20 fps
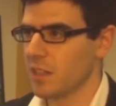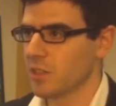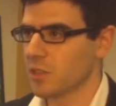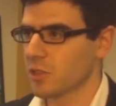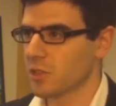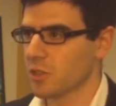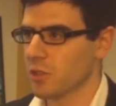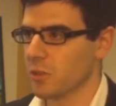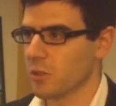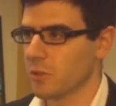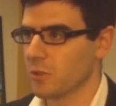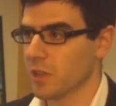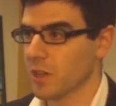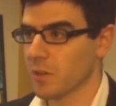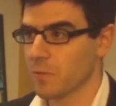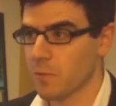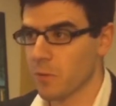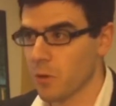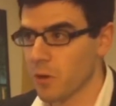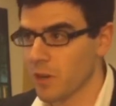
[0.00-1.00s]
So
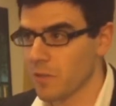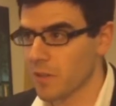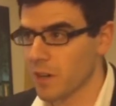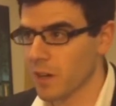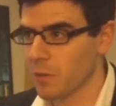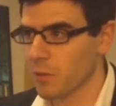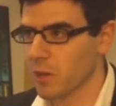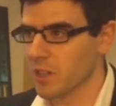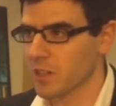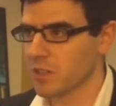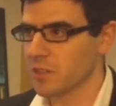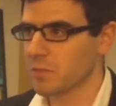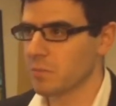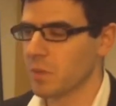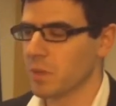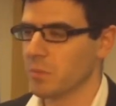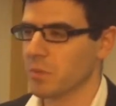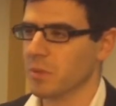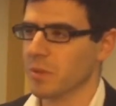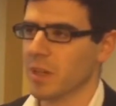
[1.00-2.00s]
therefore, if I want
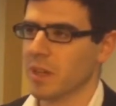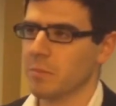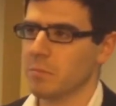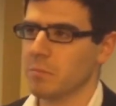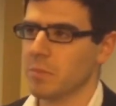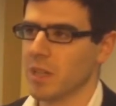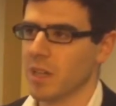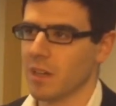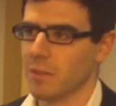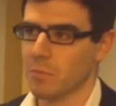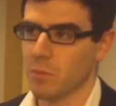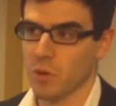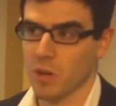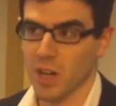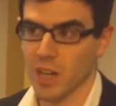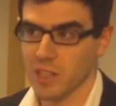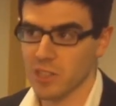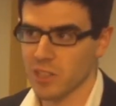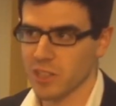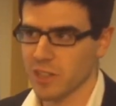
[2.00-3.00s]
people to behave more
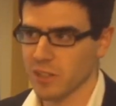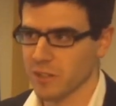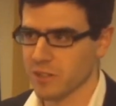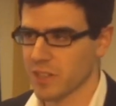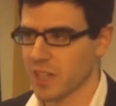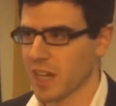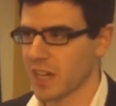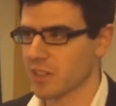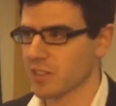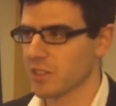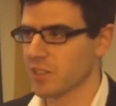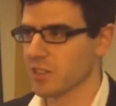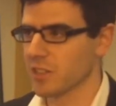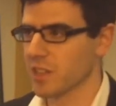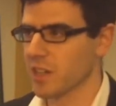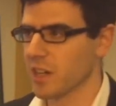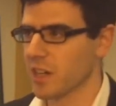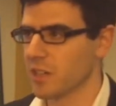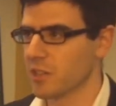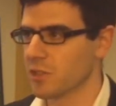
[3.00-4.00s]
honestly on their
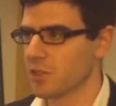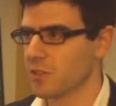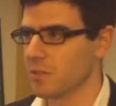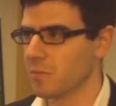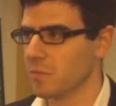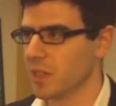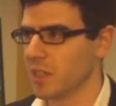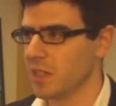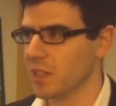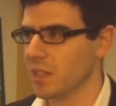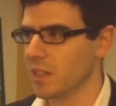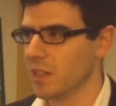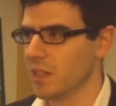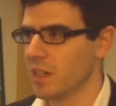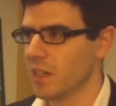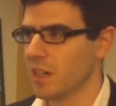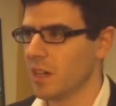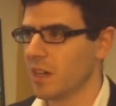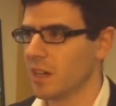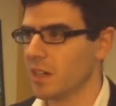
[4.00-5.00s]
taxes, I should be
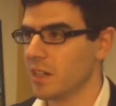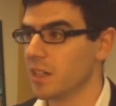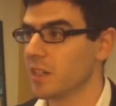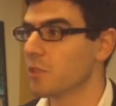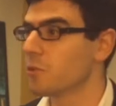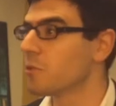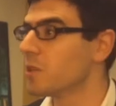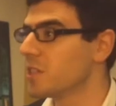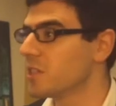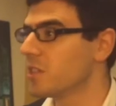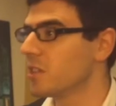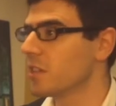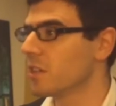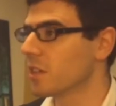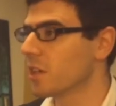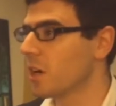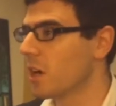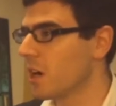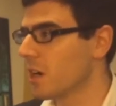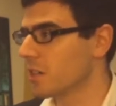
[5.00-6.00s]
increasing
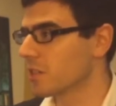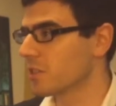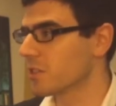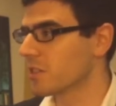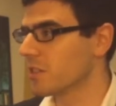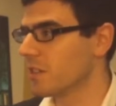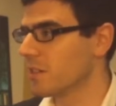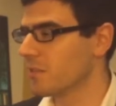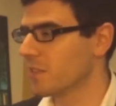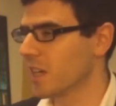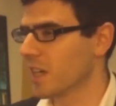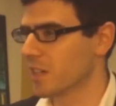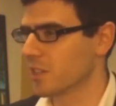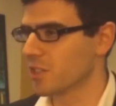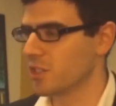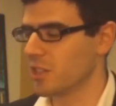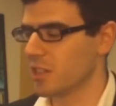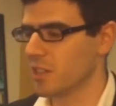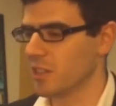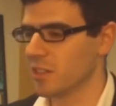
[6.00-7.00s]
the cost of
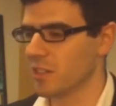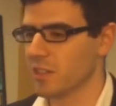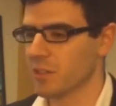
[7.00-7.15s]
tax cheating.